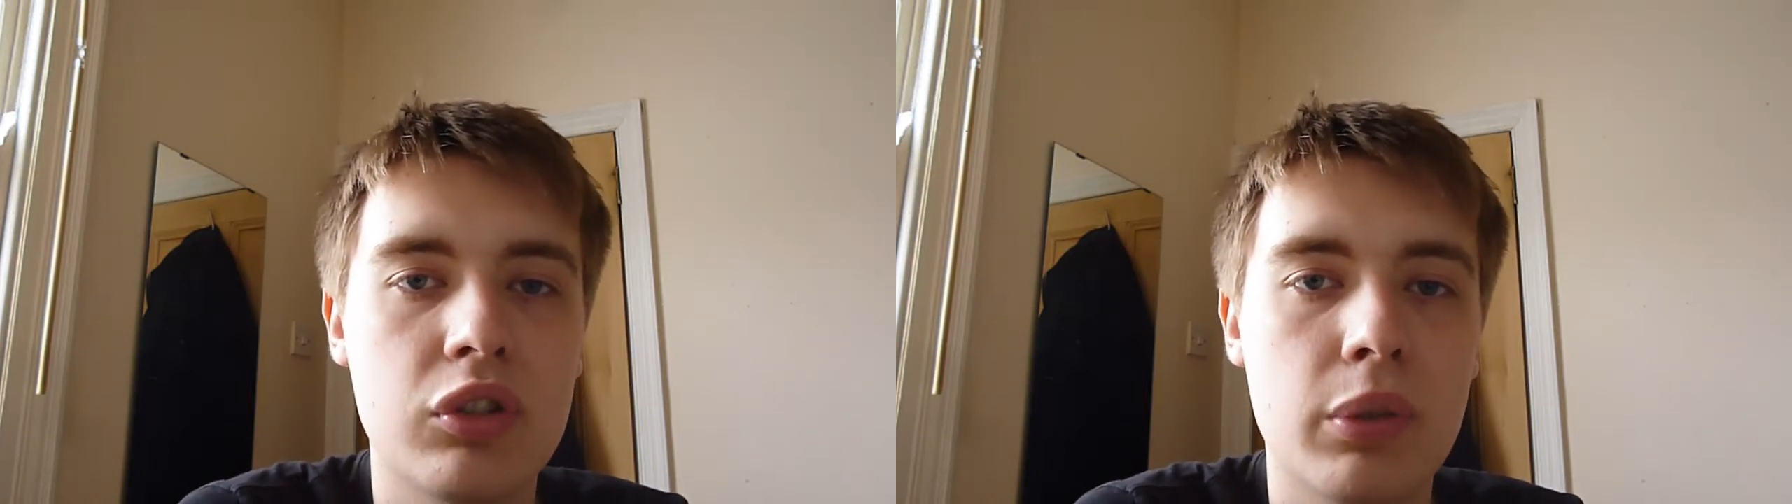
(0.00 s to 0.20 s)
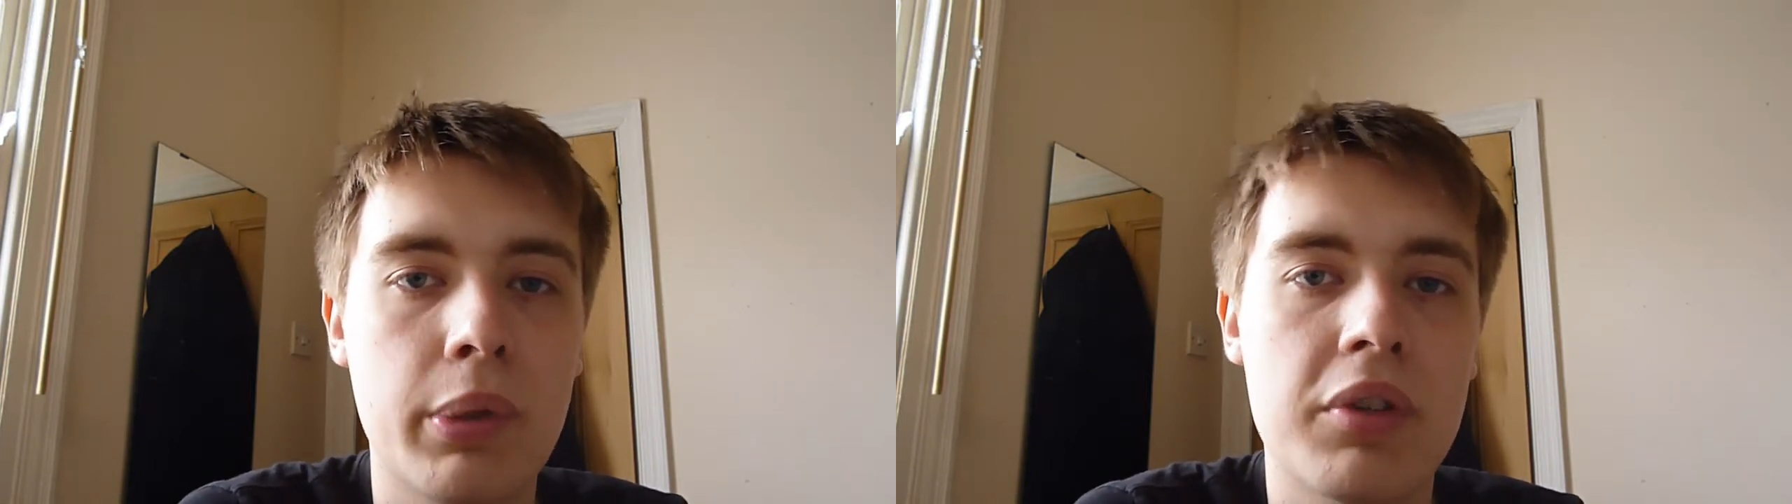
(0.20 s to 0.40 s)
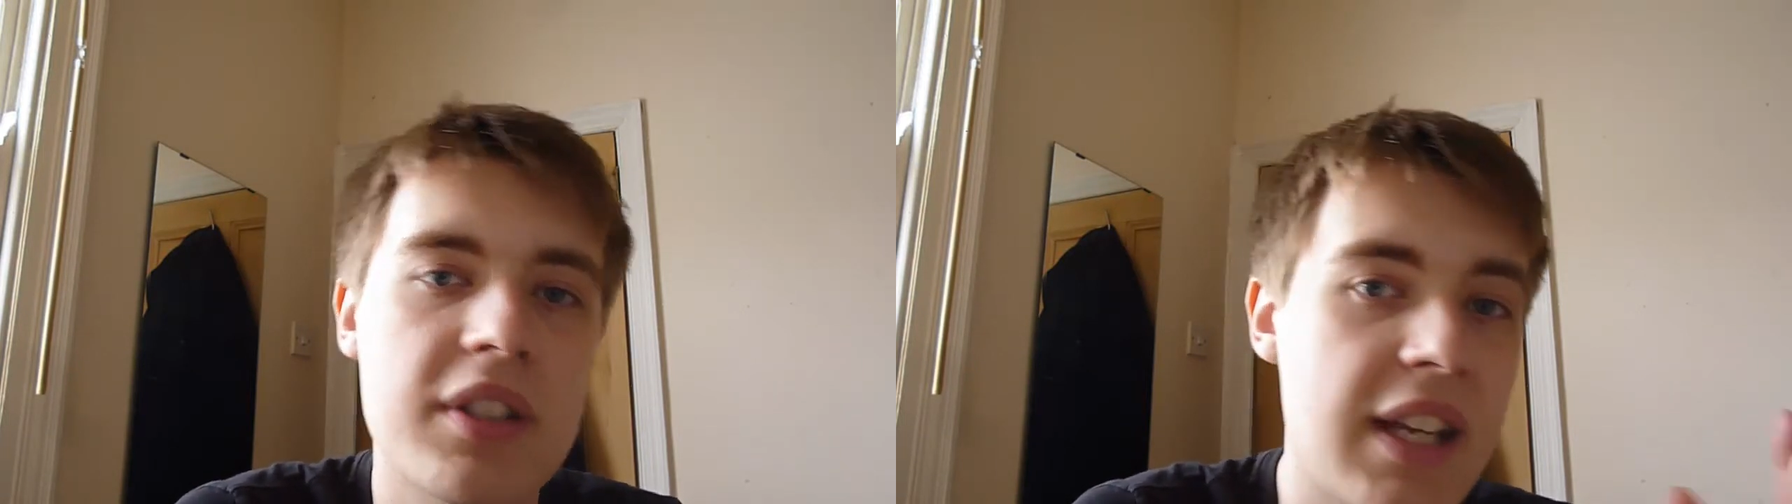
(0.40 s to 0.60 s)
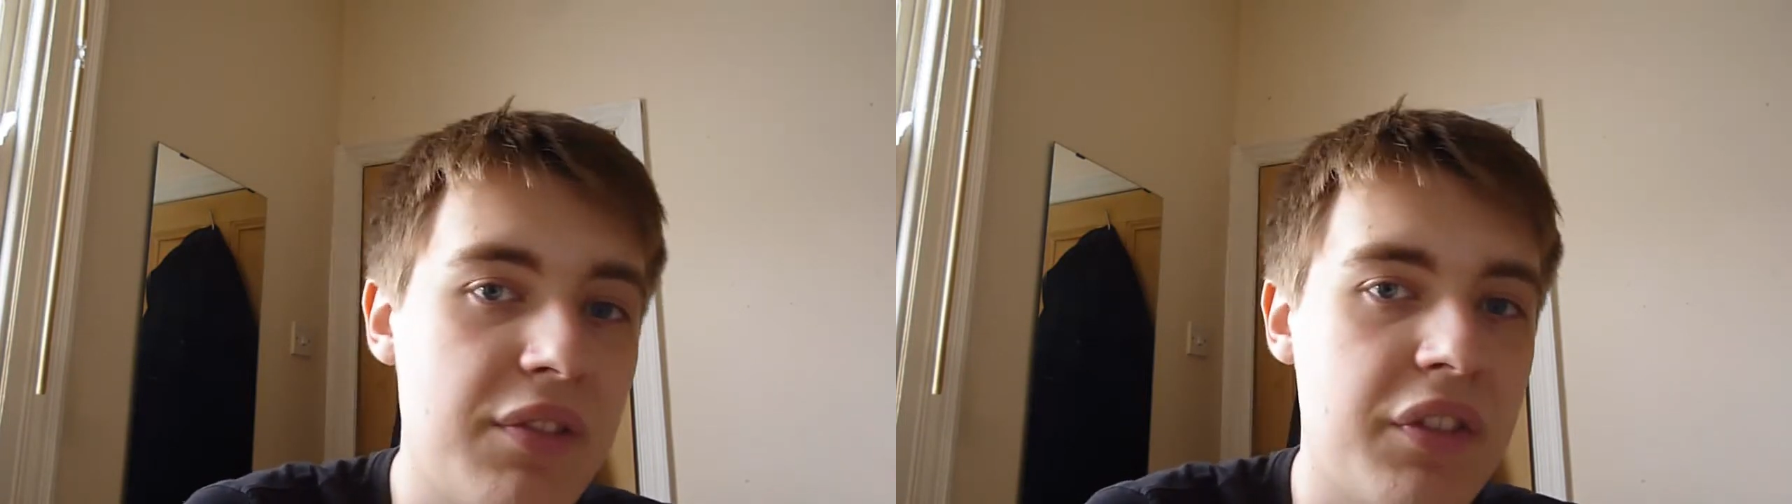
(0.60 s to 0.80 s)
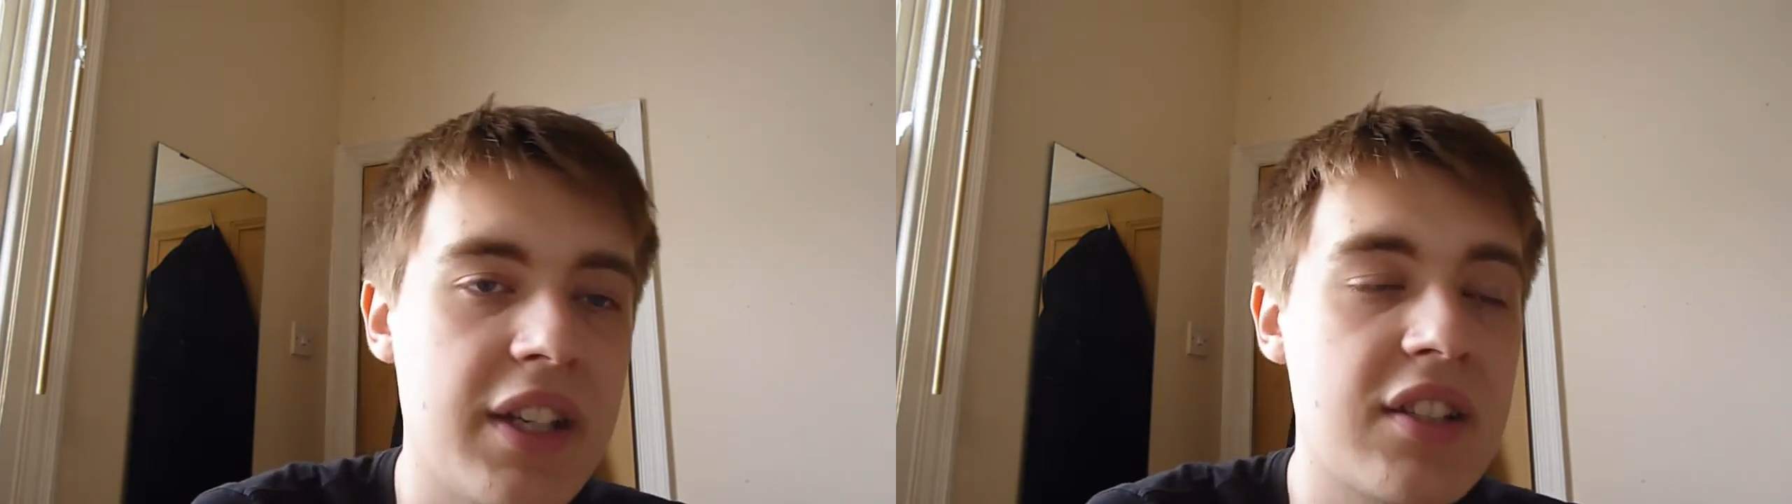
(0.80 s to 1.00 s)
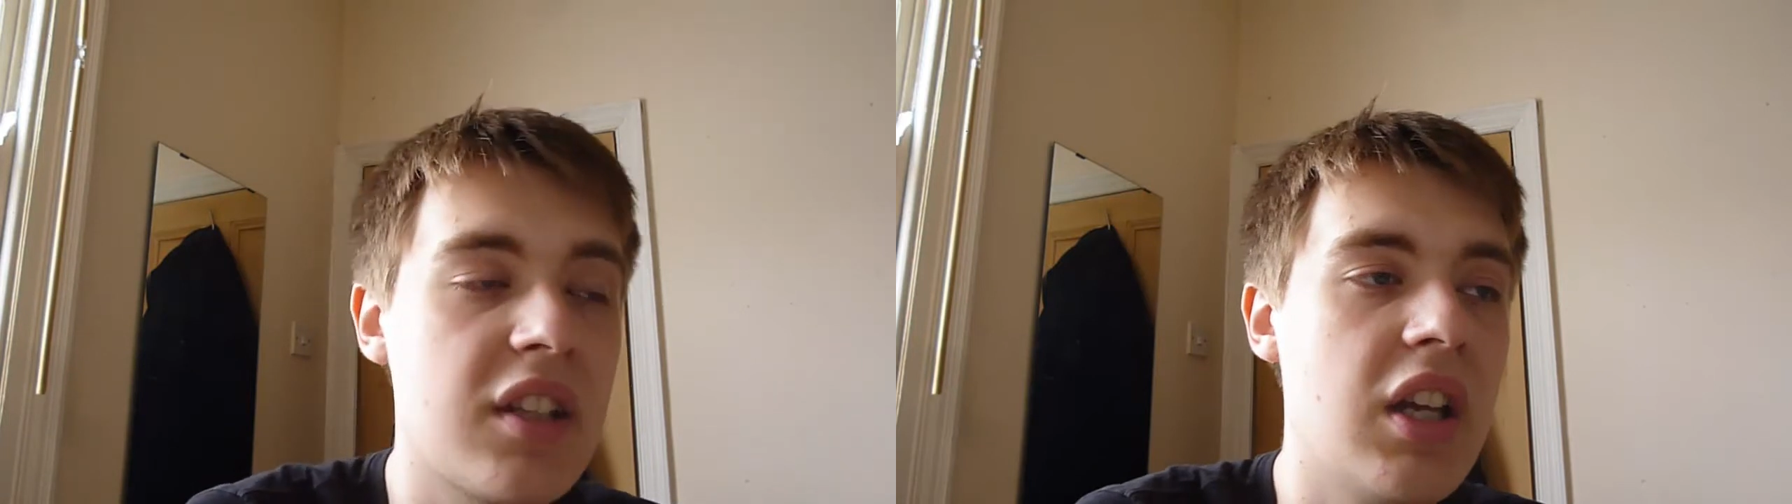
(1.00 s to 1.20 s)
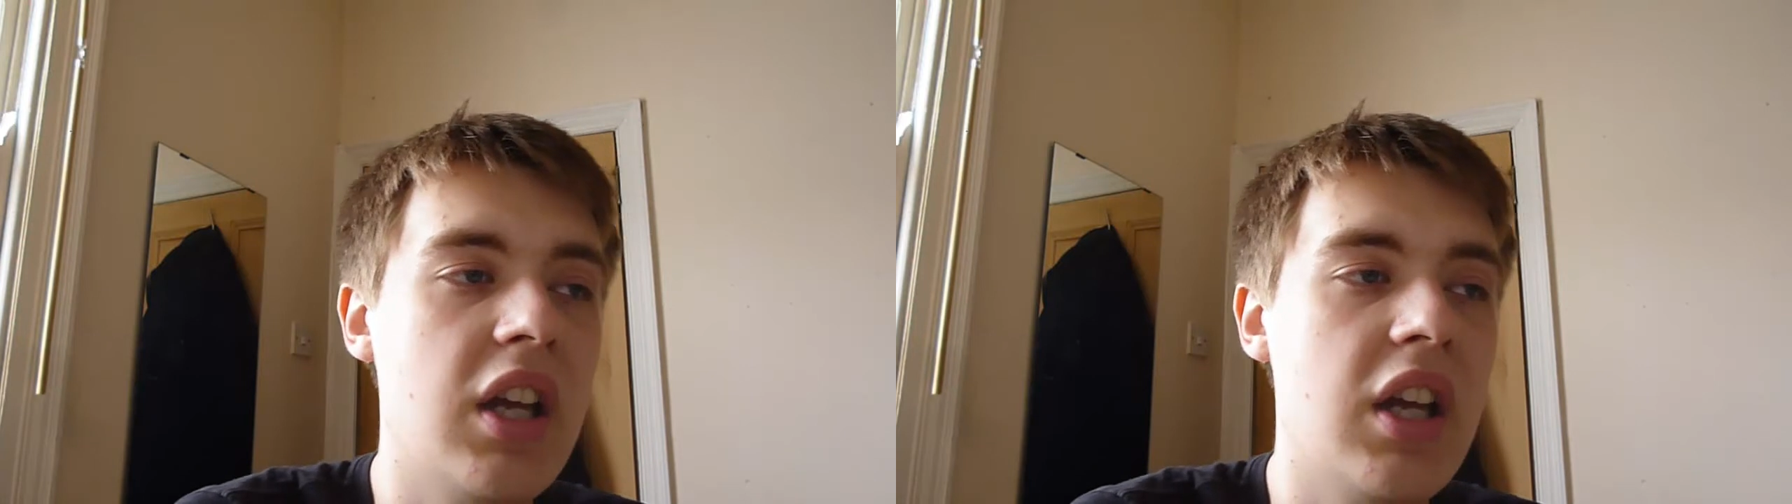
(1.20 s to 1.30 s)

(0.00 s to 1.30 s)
your opponent's end phase.